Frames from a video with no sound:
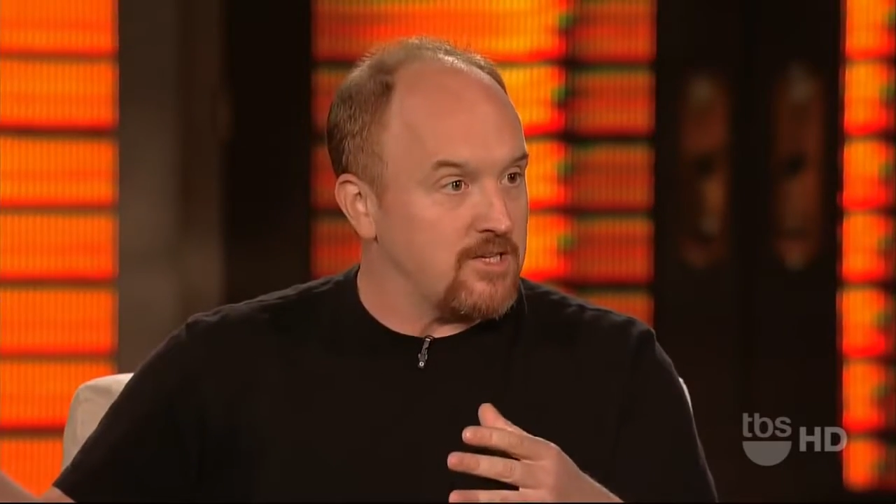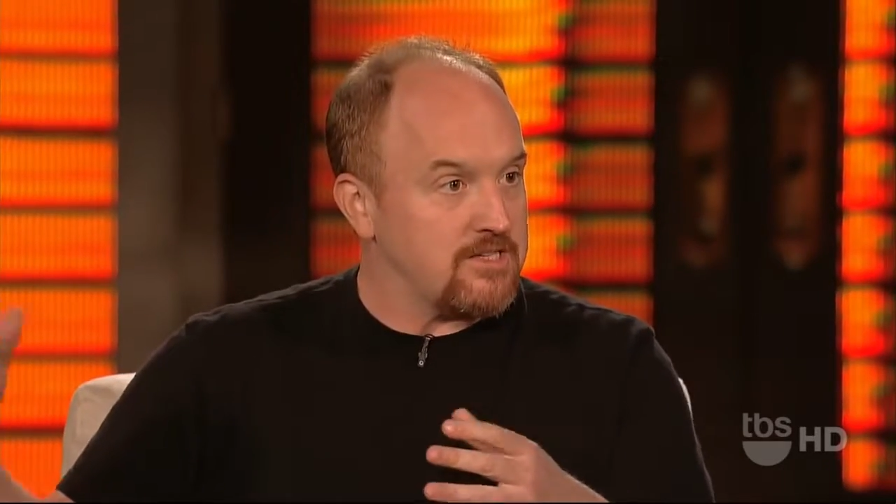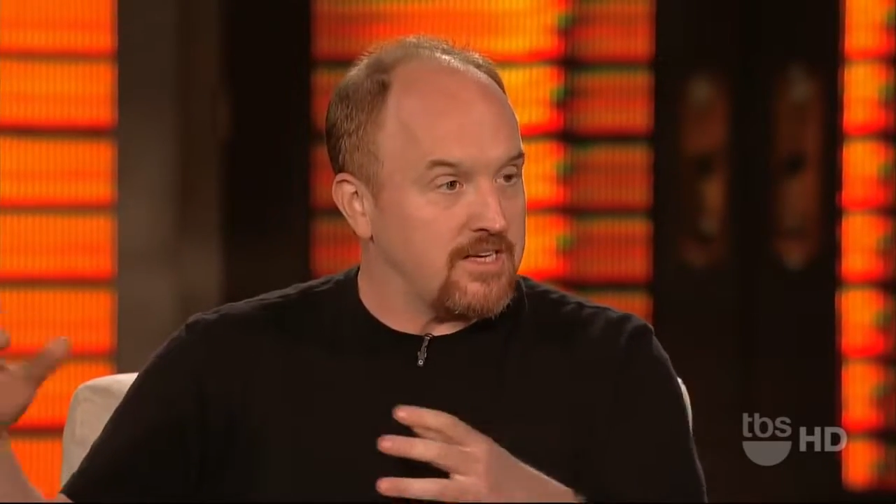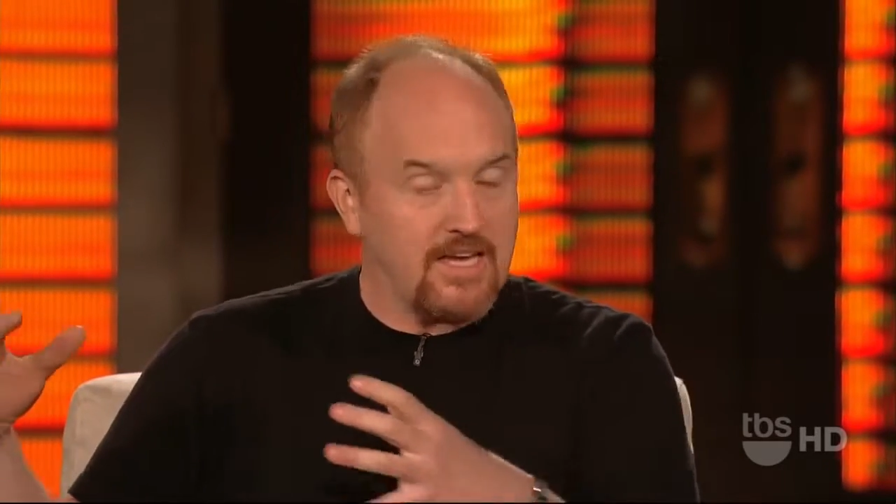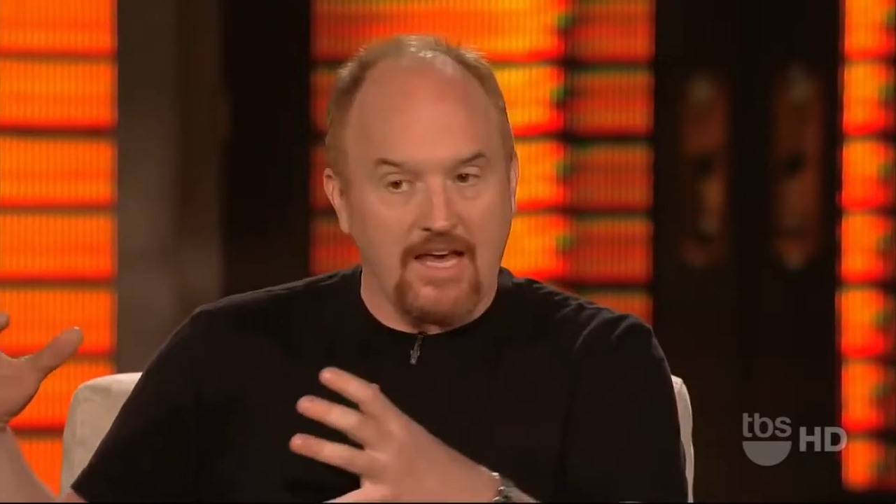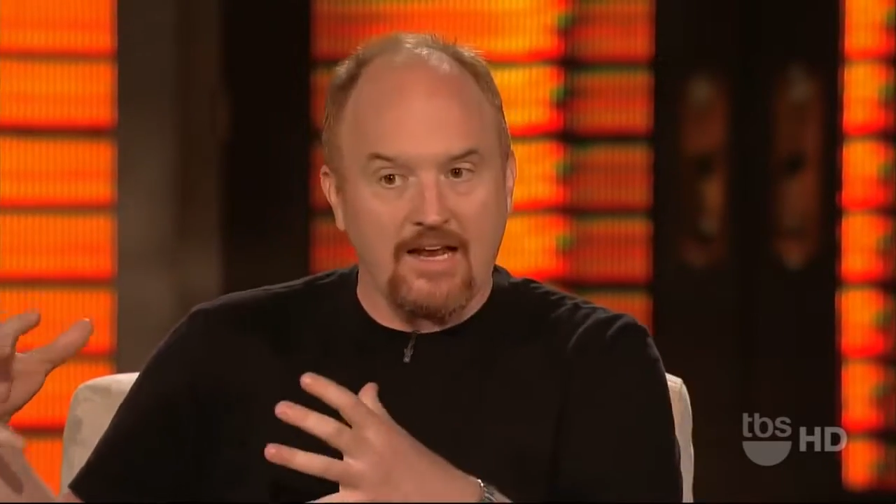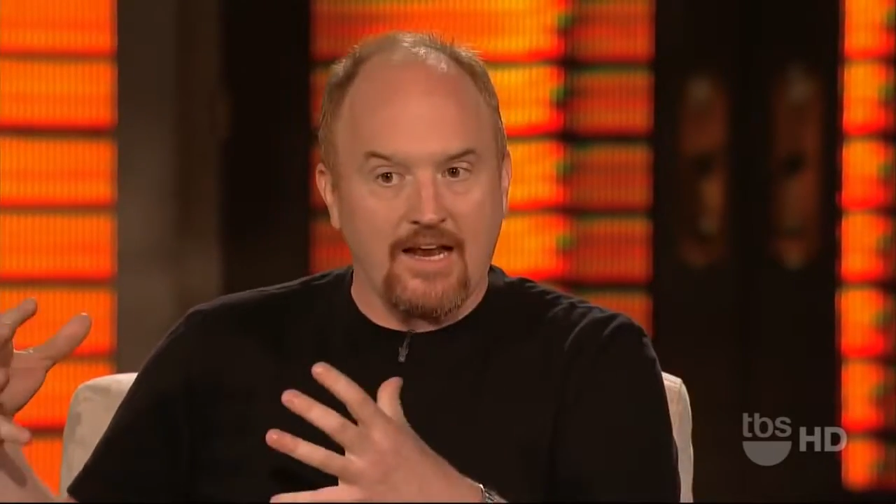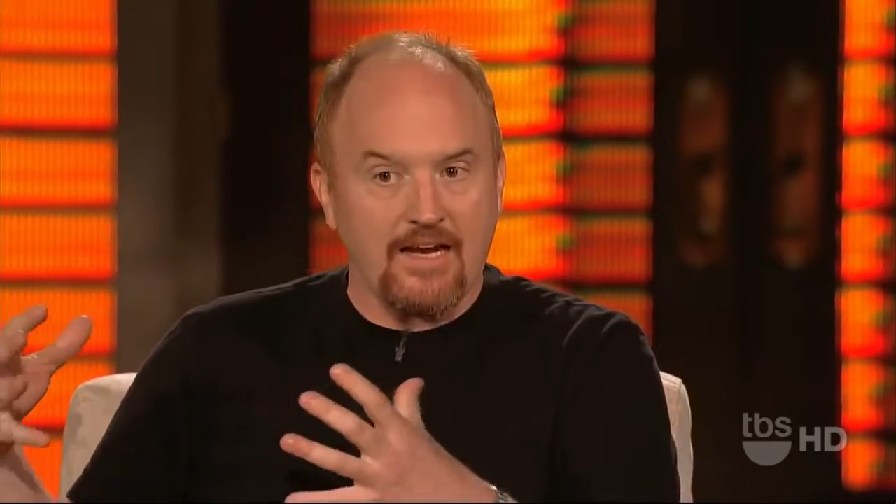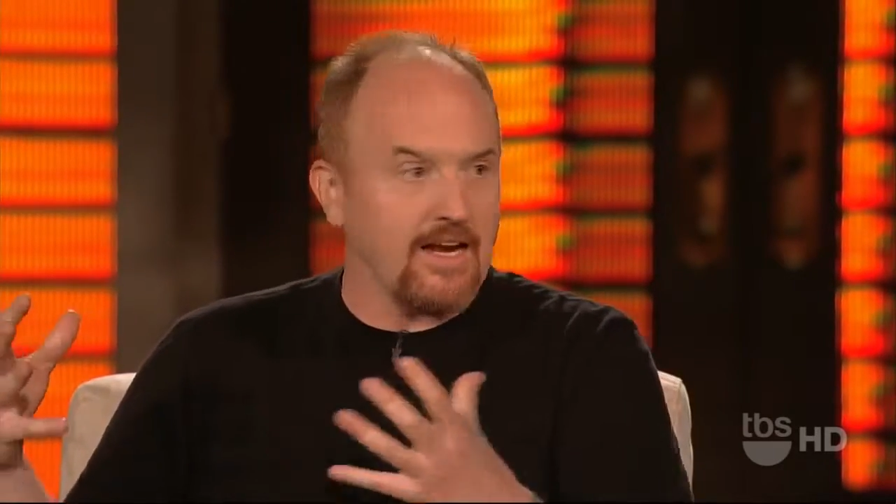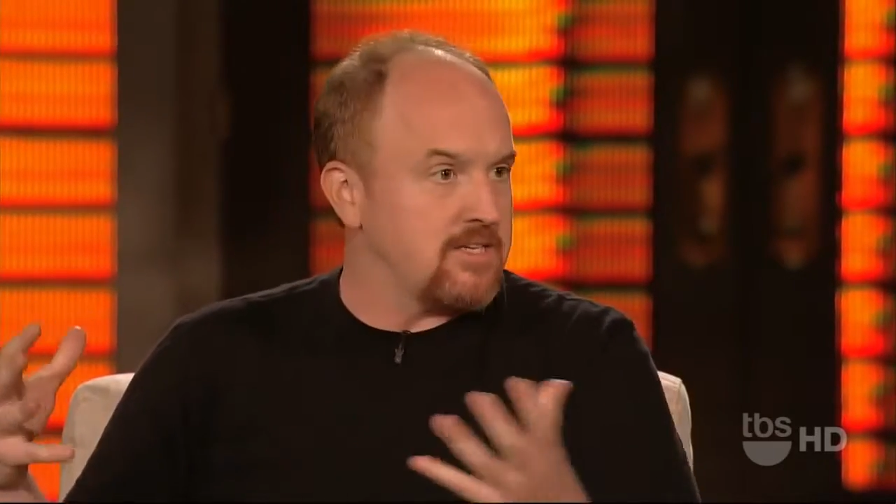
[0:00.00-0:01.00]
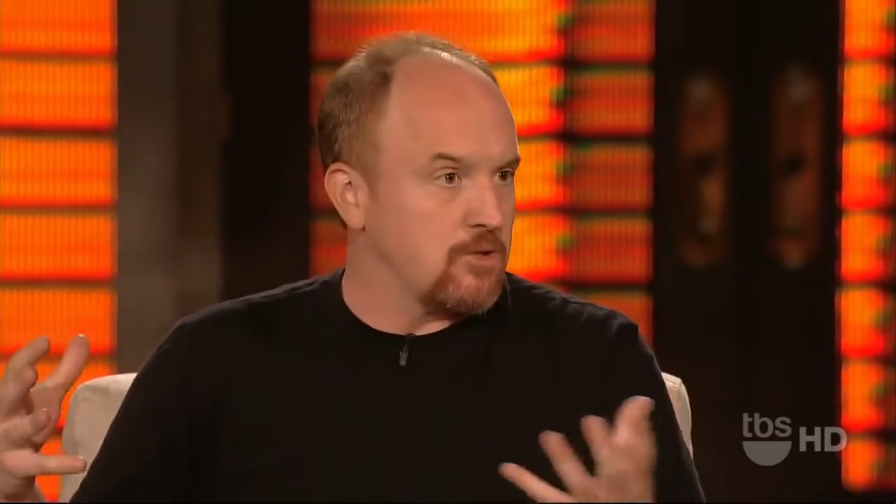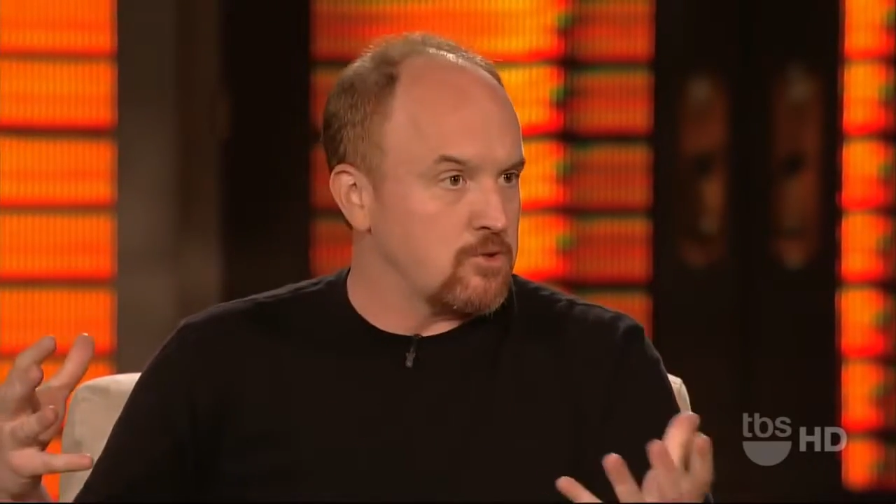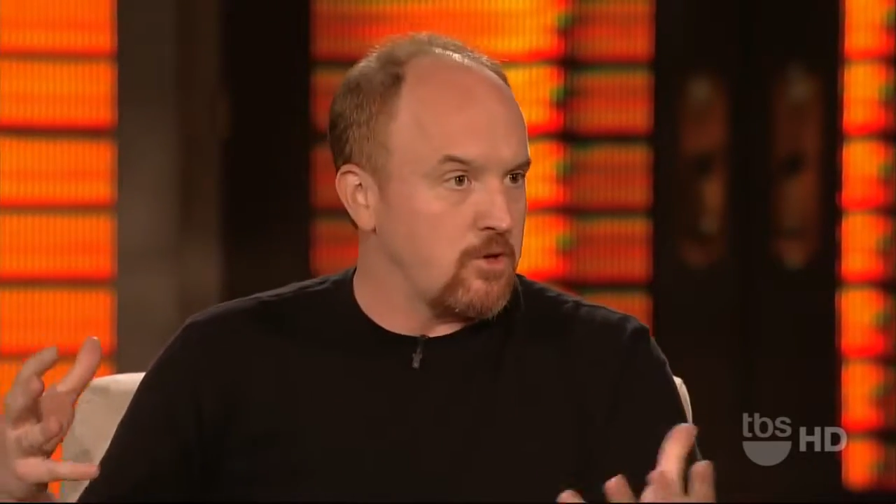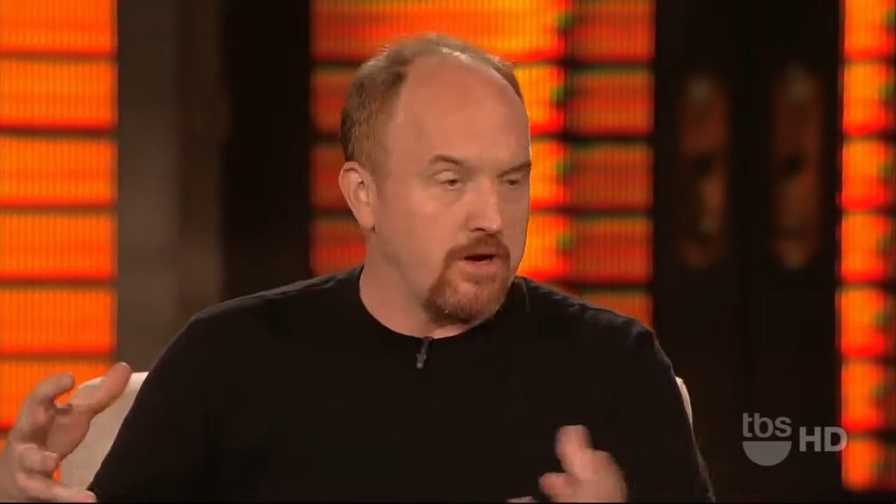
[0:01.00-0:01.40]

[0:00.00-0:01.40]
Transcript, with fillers: It's a kid, like 19 years old,